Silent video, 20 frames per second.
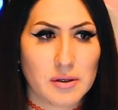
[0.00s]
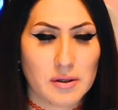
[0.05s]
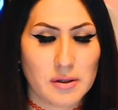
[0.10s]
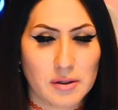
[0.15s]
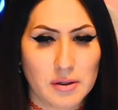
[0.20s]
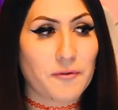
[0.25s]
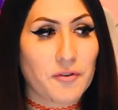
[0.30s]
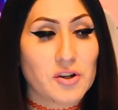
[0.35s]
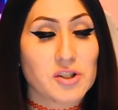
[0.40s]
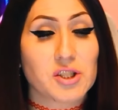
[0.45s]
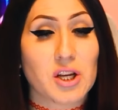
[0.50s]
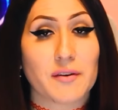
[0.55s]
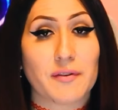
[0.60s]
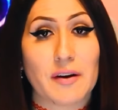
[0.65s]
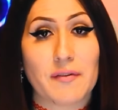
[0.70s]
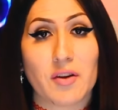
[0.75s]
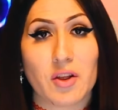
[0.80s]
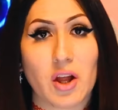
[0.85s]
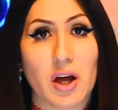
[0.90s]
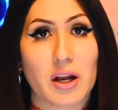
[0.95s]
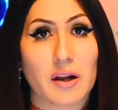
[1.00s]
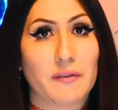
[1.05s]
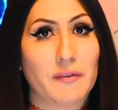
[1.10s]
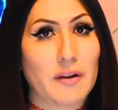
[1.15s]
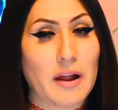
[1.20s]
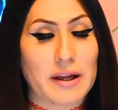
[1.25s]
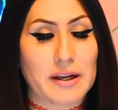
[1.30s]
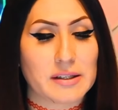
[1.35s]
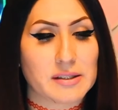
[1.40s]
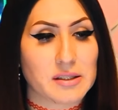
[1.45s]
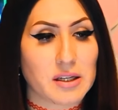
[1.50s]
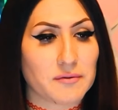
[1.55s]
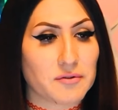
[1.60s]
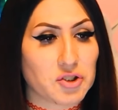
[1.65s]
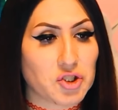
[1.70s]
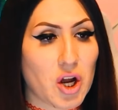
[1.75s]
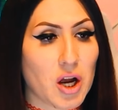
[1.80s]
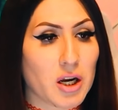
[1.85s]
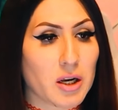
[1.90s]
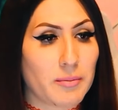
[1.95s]
So first off, I have a lot of like stuff
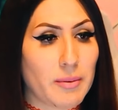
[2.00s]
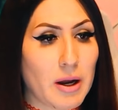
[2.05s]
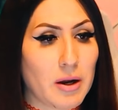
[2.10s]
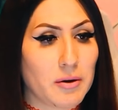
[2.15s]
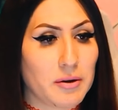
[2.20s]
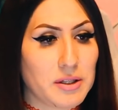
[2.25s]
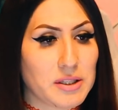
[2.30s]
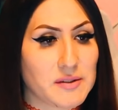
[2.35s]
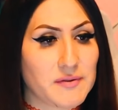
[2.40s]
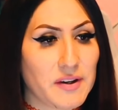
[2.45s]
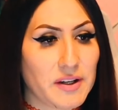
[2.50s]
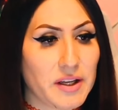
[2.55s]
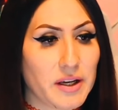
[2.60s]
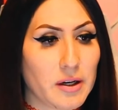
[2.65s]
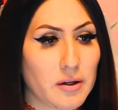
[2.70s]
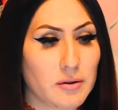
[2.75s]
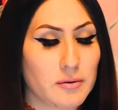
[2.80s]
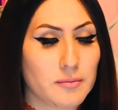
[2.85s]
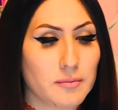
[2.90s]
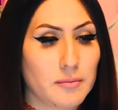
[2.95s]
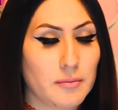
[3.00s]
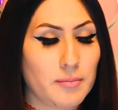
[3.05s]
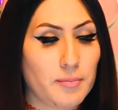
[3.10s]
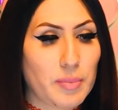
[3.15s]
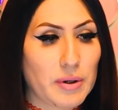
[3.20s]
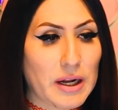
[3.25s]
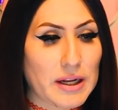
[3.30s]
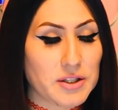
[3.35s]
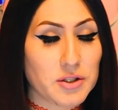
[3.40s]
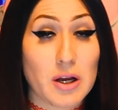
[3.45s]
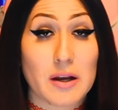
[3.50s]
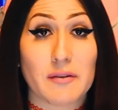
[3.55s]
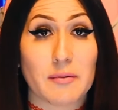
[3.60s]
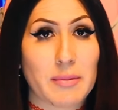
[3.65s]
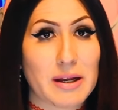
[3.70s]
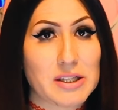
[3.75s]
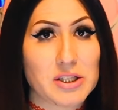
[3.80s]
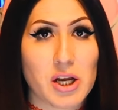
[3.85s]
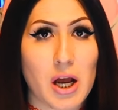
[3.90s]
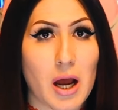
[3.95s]
to talk about in this video, but I do have a
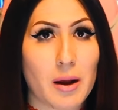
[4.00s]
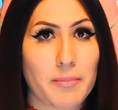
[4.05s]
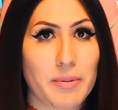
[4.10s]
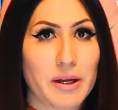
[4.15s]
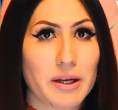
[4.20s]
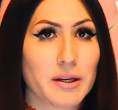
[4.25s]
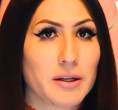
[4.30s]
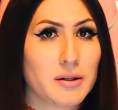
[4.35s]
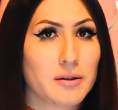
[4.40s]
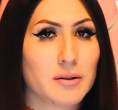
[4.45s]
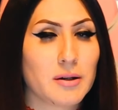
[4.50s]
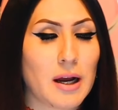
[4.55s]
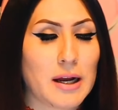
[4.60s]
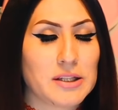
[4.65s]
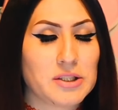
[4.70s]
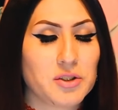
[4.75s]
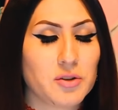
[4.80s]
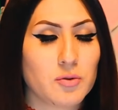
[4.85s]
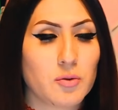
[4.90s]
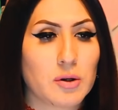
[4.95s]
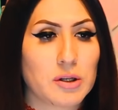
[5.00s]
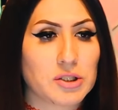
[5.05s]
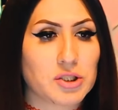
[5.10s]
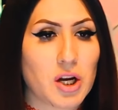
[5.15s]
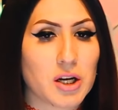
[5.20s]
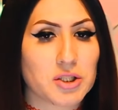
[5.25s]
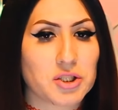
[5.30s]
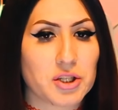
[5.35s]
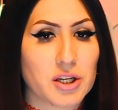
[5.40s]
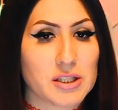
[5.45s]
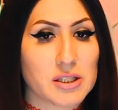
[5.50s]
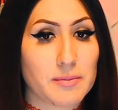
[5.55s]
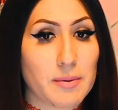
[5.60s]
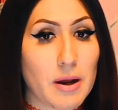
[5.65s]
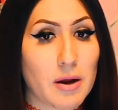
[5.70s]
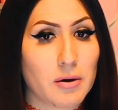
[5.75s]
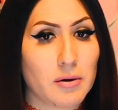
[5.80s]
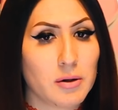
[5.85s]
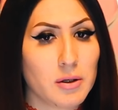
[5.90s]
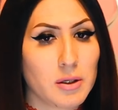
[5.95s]
main topic I do want to talk to you guys
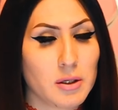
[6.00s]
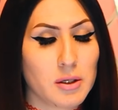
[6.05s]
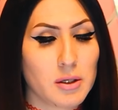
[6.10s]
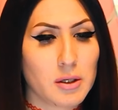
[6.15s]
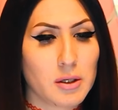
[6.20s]
about